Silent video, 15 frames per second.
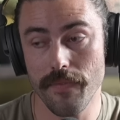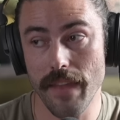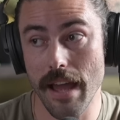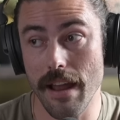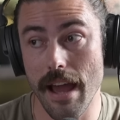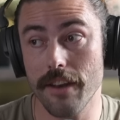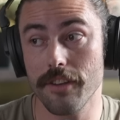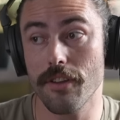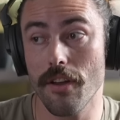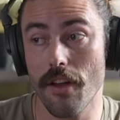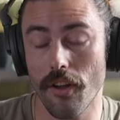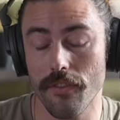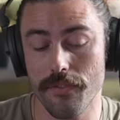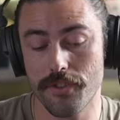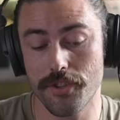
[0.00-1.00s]
and
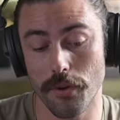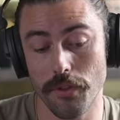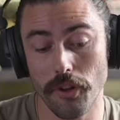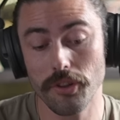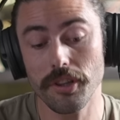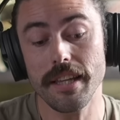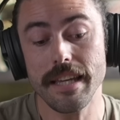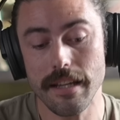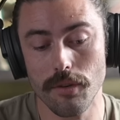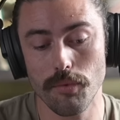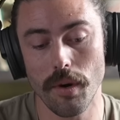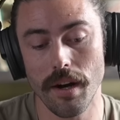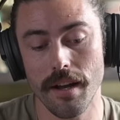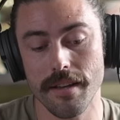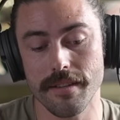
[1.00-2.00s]
so the leak
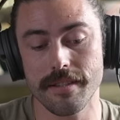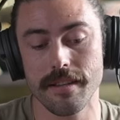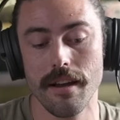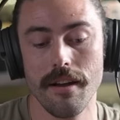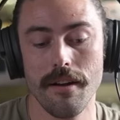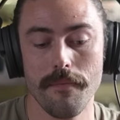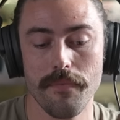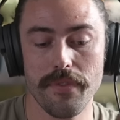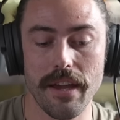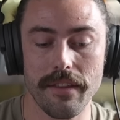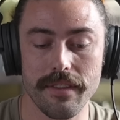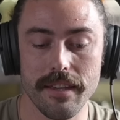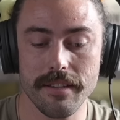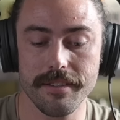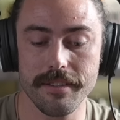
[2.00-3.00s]
was that
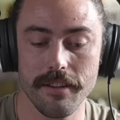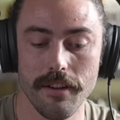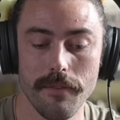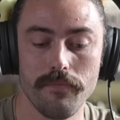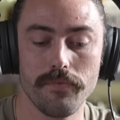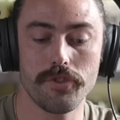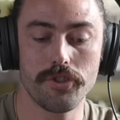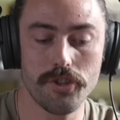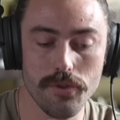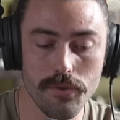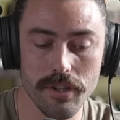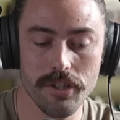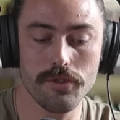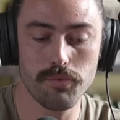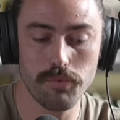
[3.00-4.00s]
this...
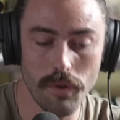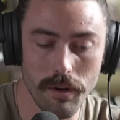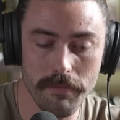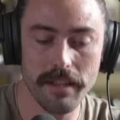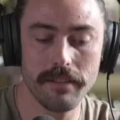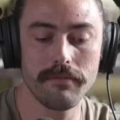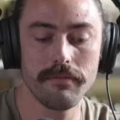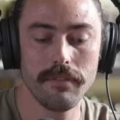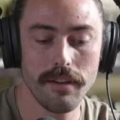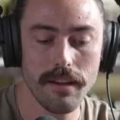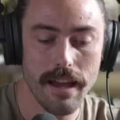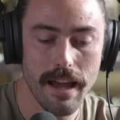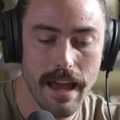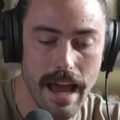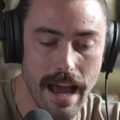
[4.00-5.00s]
Jewish woman
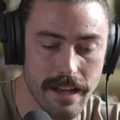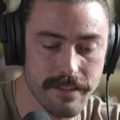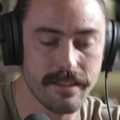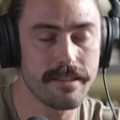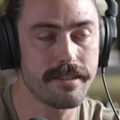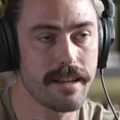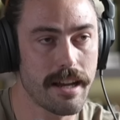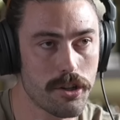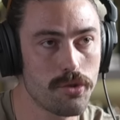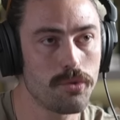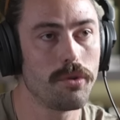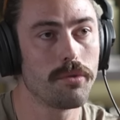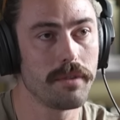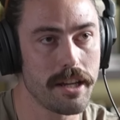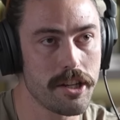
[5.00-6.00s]
has this
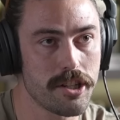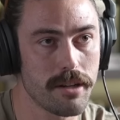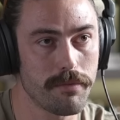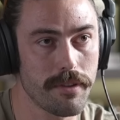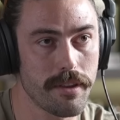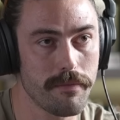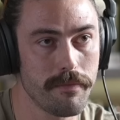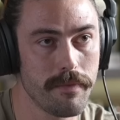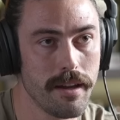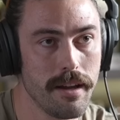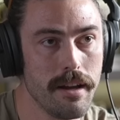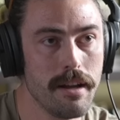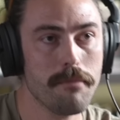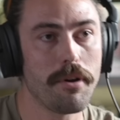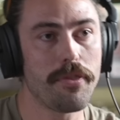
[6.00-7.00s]
sexual relationship with him.
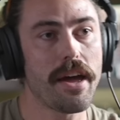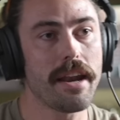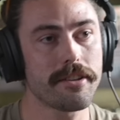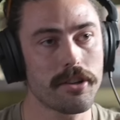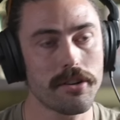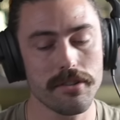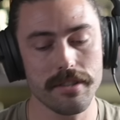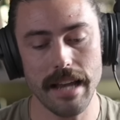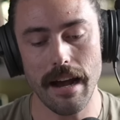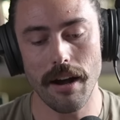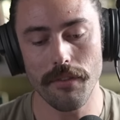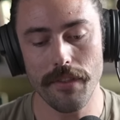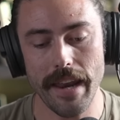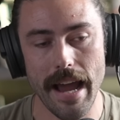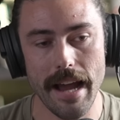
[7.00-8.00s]
But then it turns
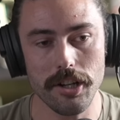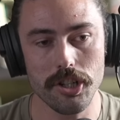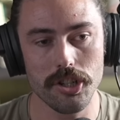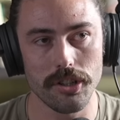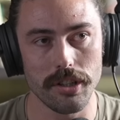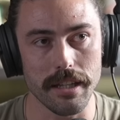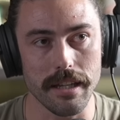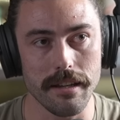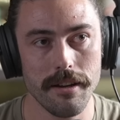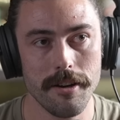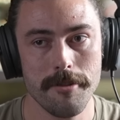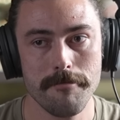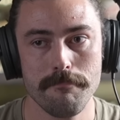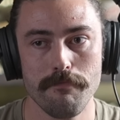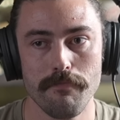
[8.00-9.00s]
out that actually
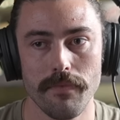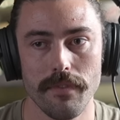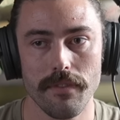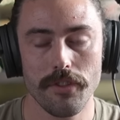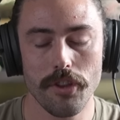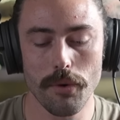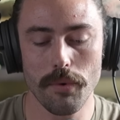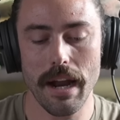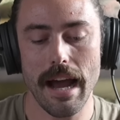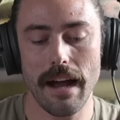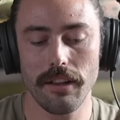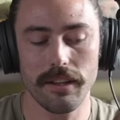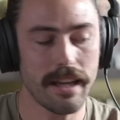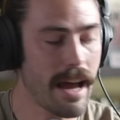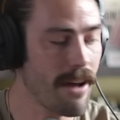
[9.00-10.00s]
there were
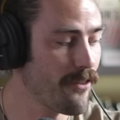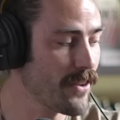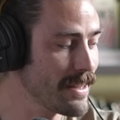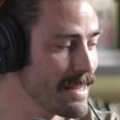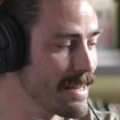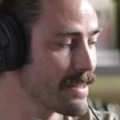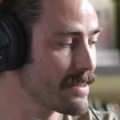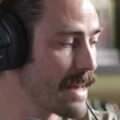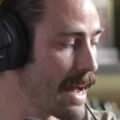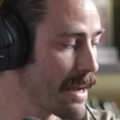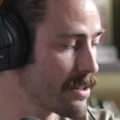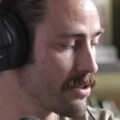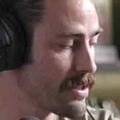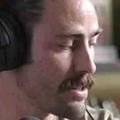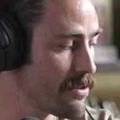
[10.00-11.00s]
allegations. I forget the
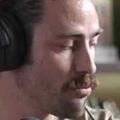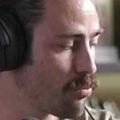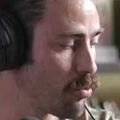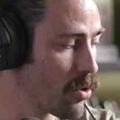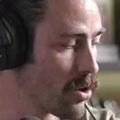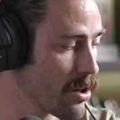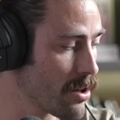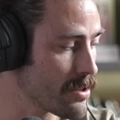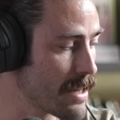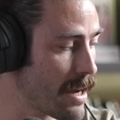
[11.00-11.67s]
exact words.